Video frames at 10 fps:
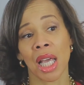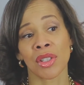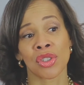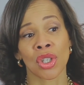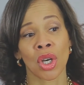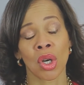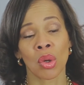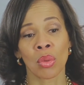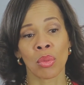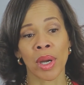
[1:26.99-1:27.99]
And
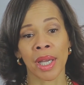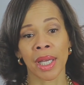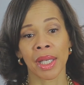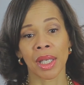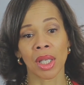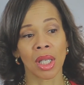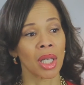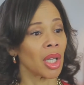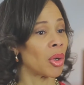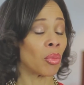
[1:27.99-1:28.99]
so when
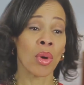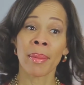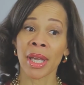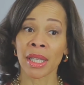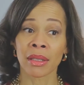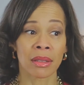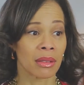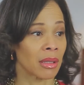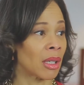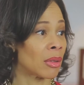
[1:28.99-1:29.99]
women
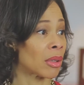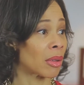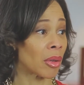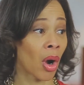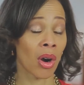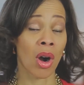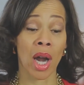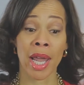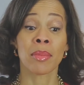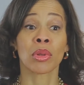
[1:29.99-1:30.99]
or are
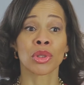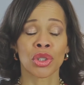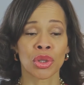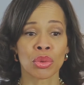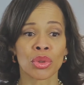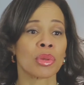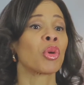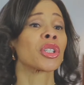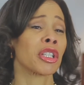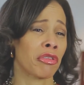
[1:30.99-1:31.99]
able to
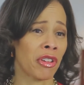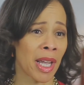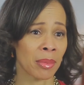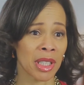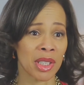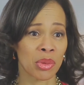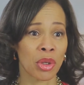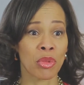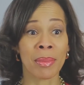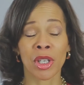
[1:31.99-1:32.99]
support their families,
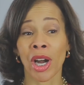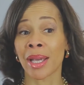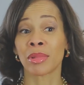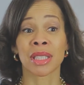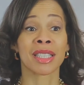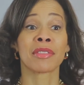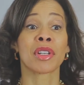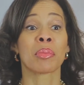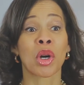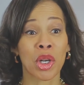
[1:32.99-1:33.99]
when women are able to live
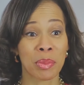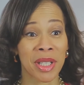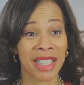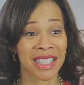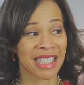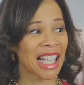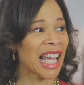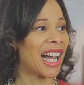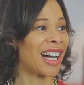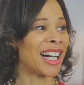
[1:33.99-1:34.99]
their purpose,
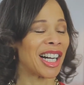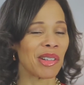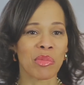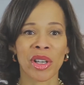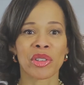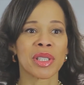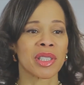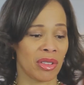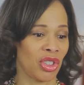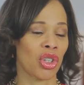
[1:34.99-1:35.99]
um, whether
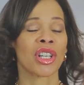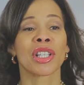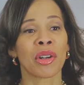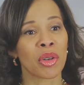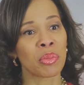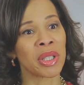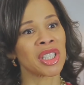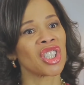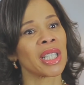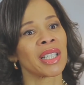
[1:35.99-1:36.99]
it's starting their own
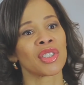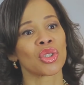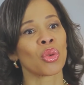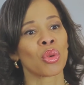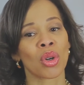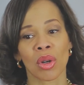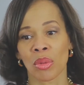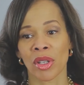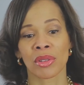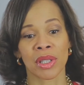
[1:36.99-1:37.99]
business or
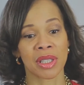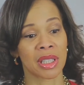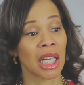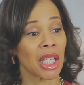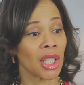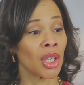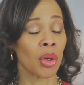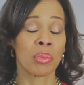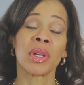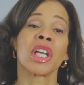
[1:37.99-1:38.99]
whether it's you know
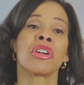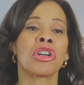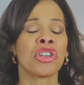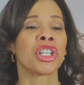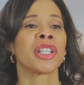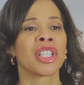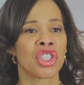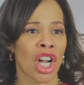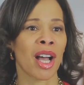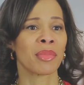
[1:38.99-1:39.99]
being good at the
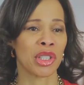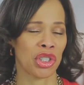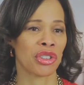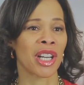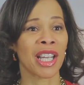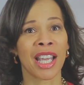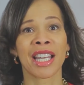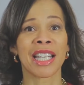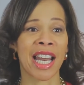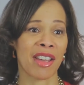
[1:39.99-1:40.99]
job that you're
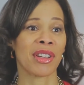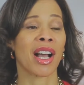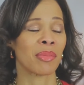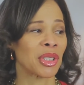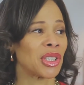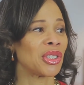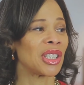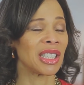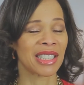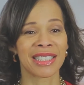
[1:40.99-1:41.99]
in and having
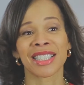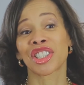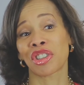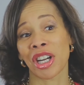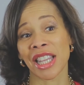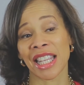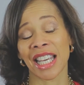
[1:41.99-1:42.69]
opportunities, that's a great